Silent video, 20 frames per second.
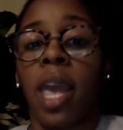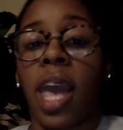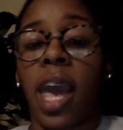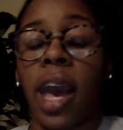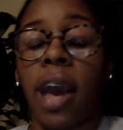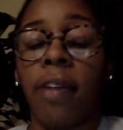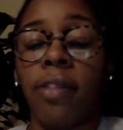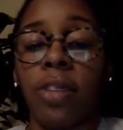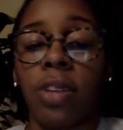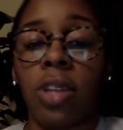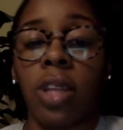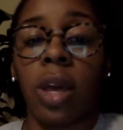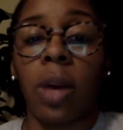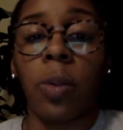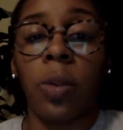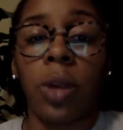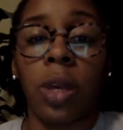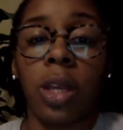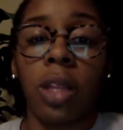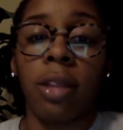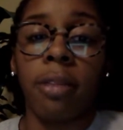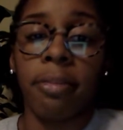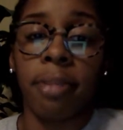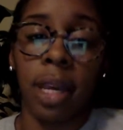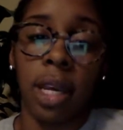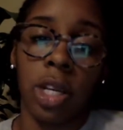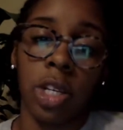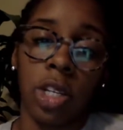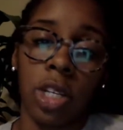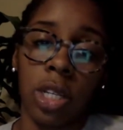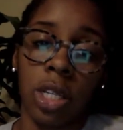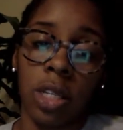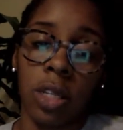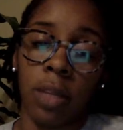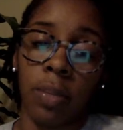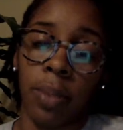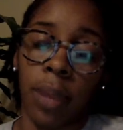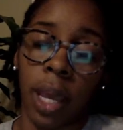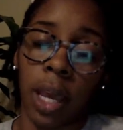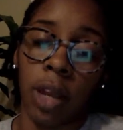After that week, the patient's
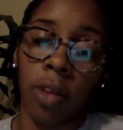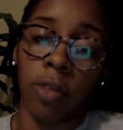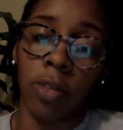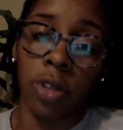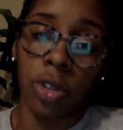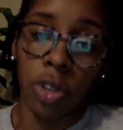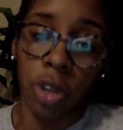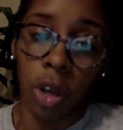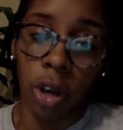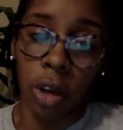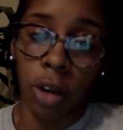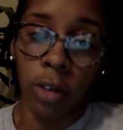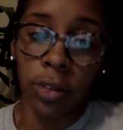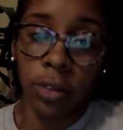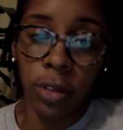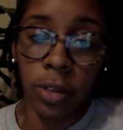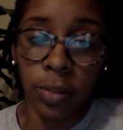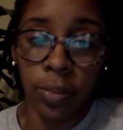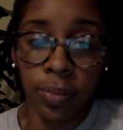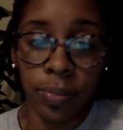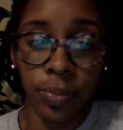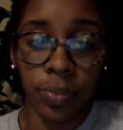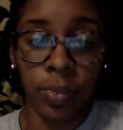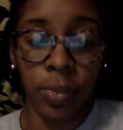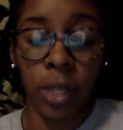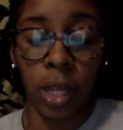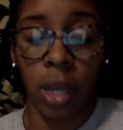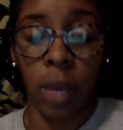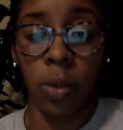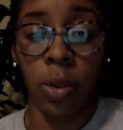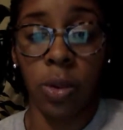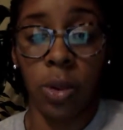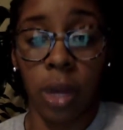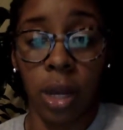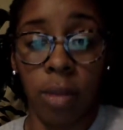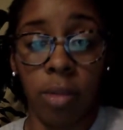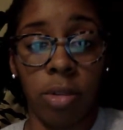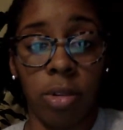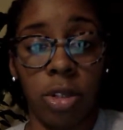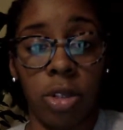pain resolved, and we were
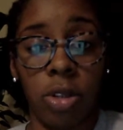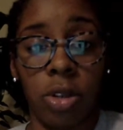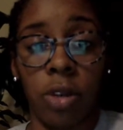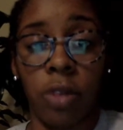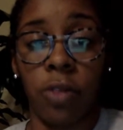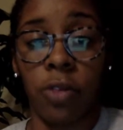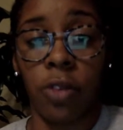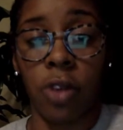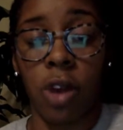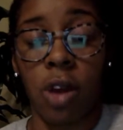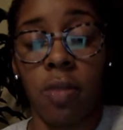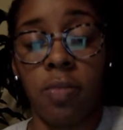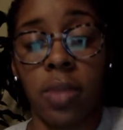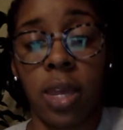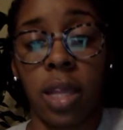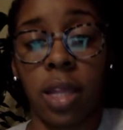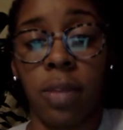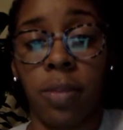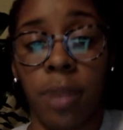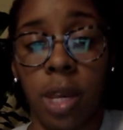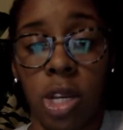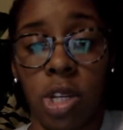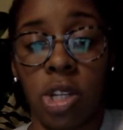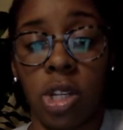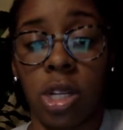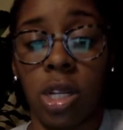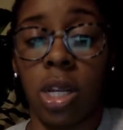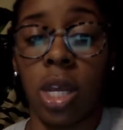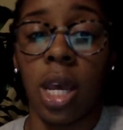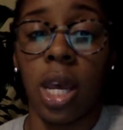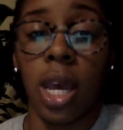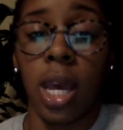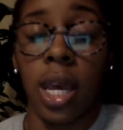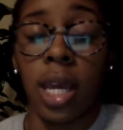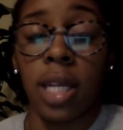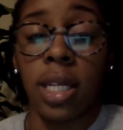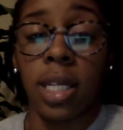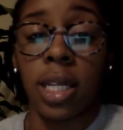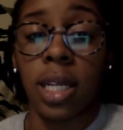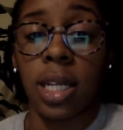able to confirm that the patient
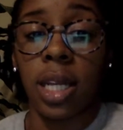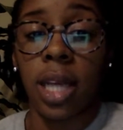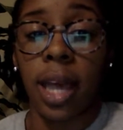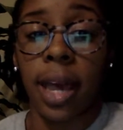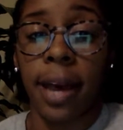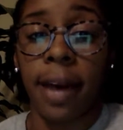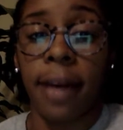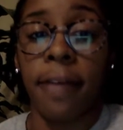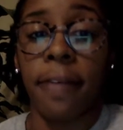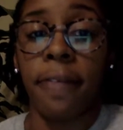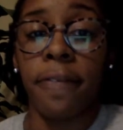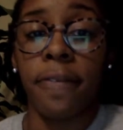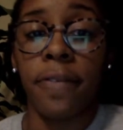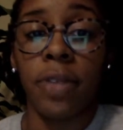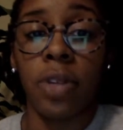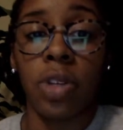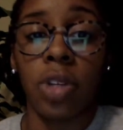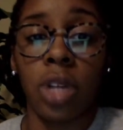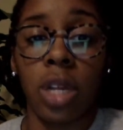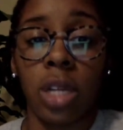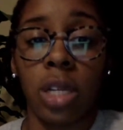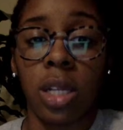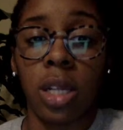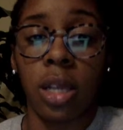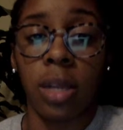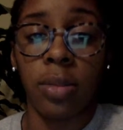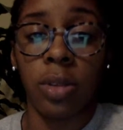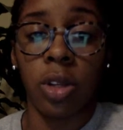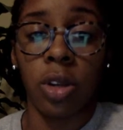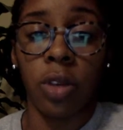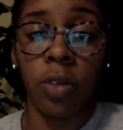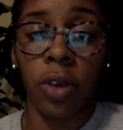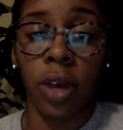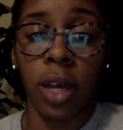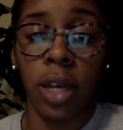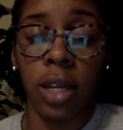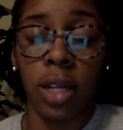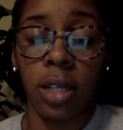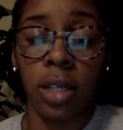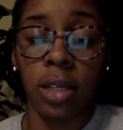did have transient hip
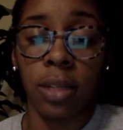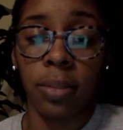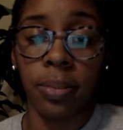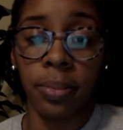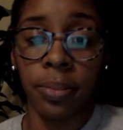synovitis.